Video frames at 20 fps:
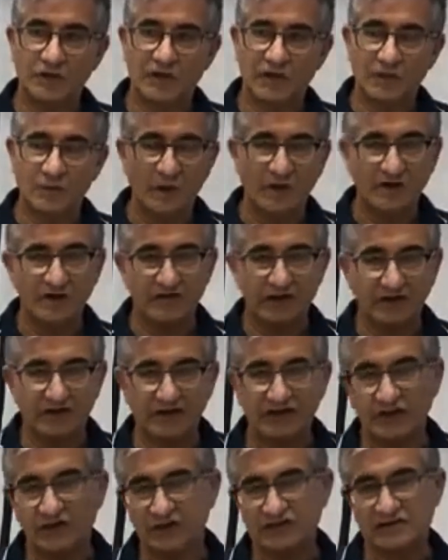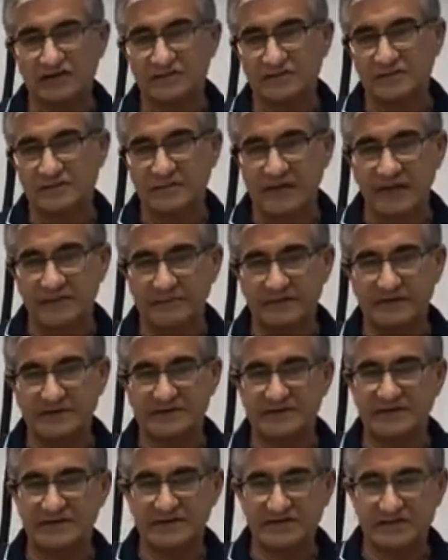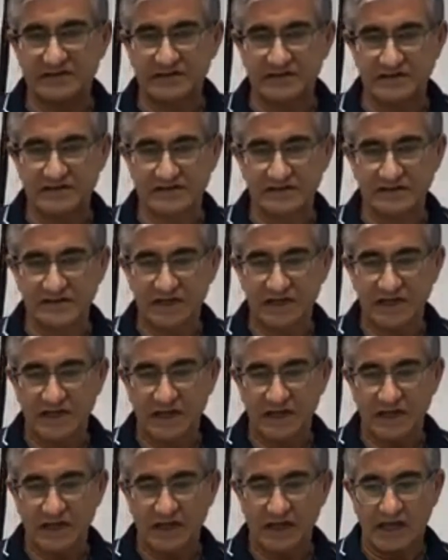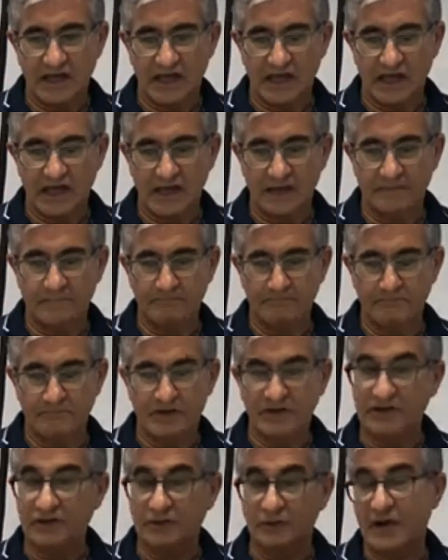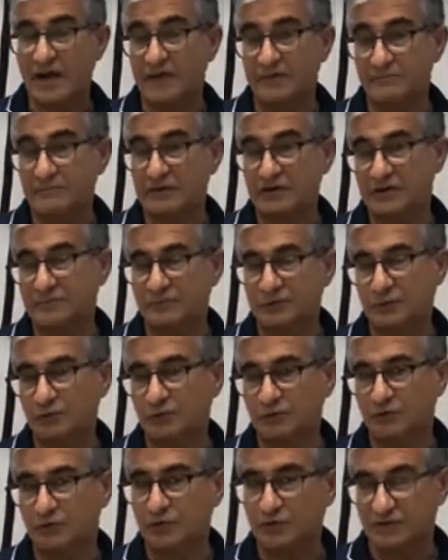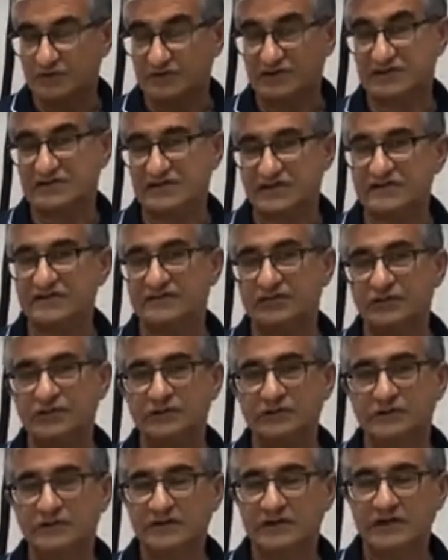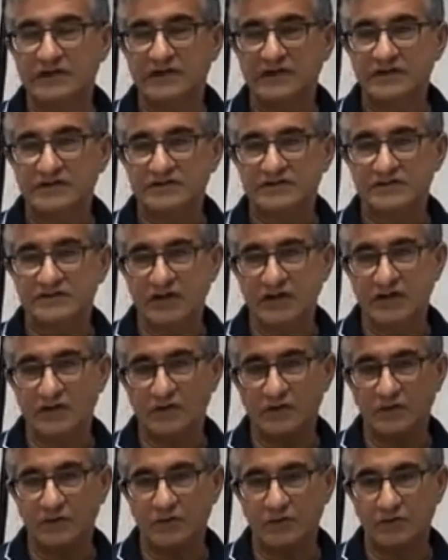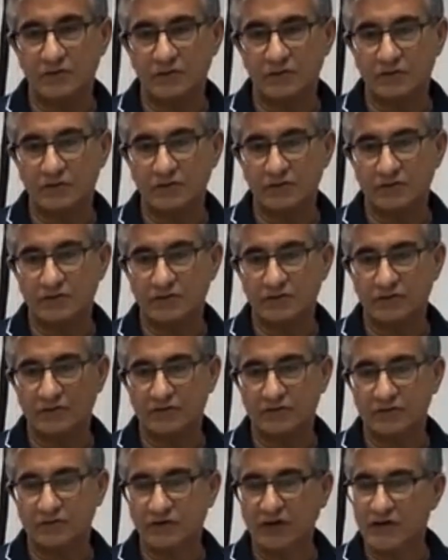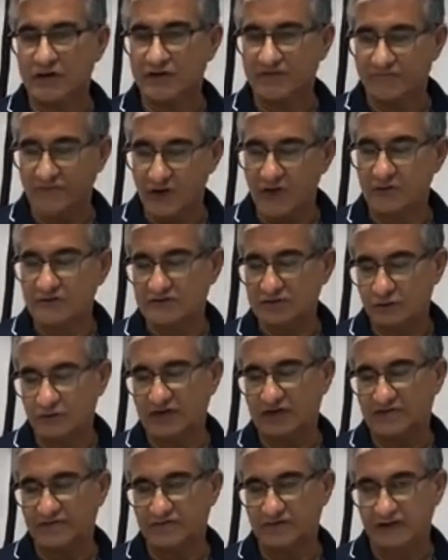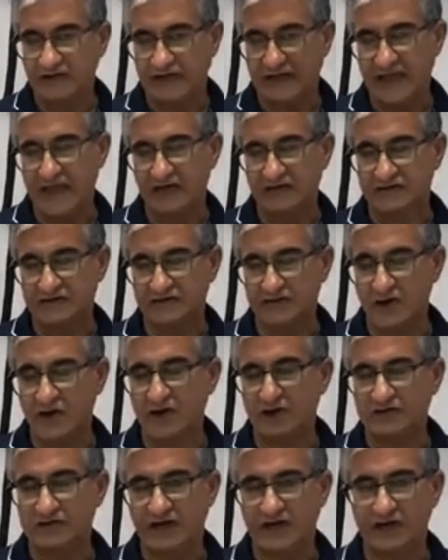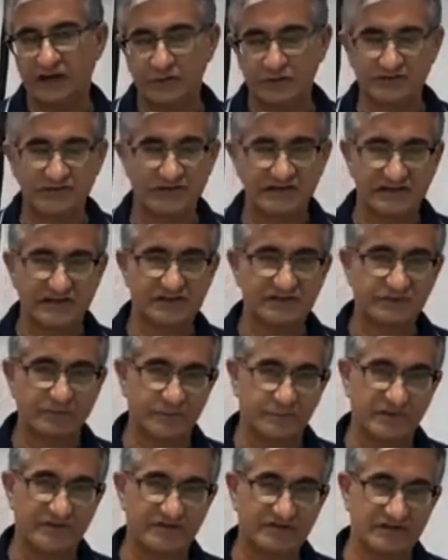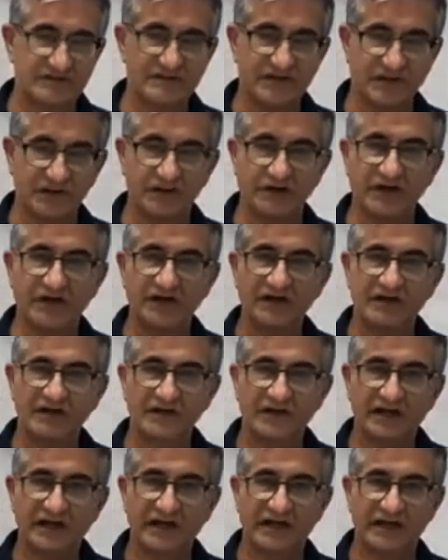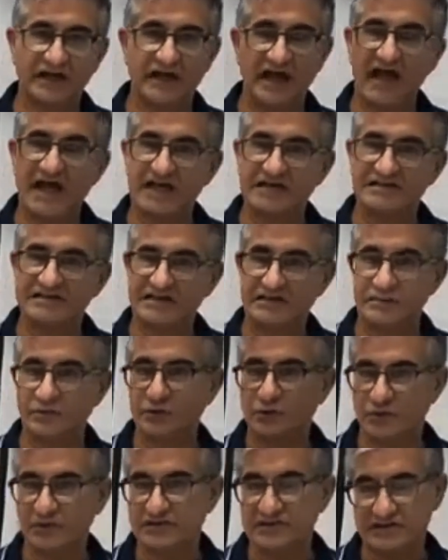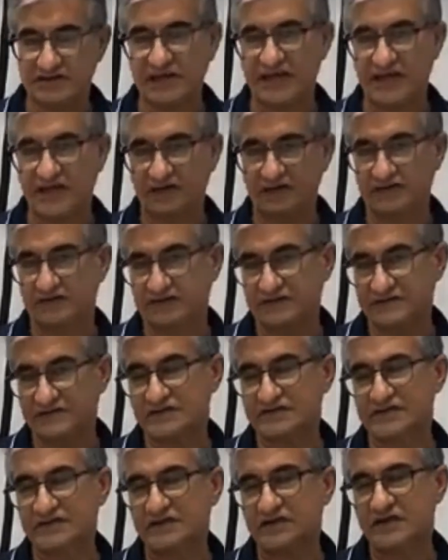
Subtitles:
One of the key concepts about business is being around people who are successful. So if I was looking for an accountant, I'd go to a successful business owner and ask him who his accountant is.